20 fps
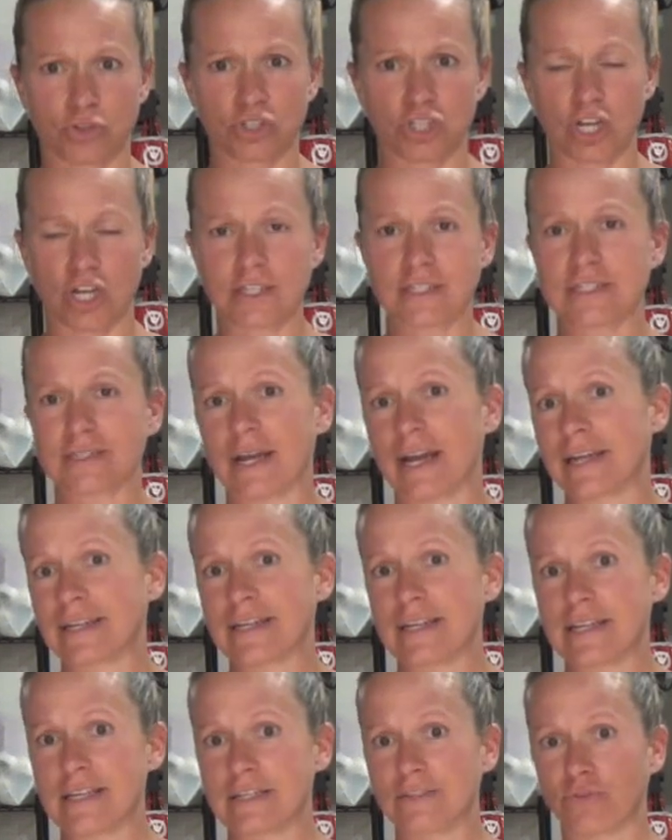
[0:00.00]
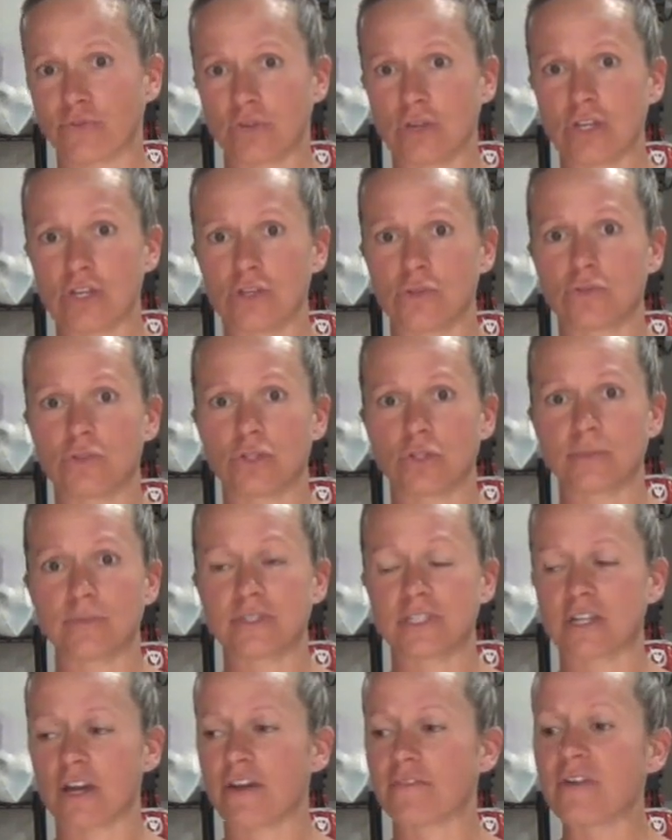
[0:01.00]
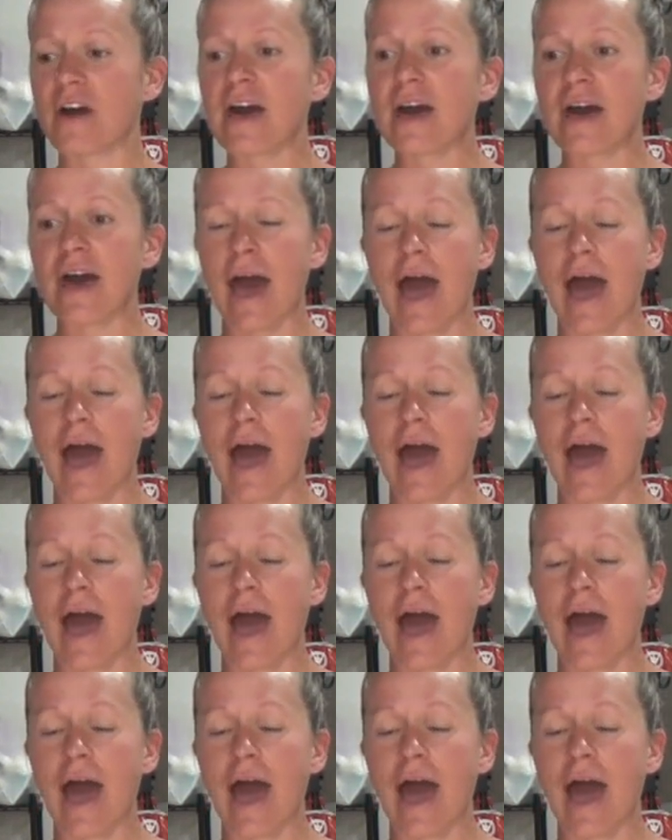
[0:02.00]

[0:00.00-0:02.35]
just on his free YouTube stuff,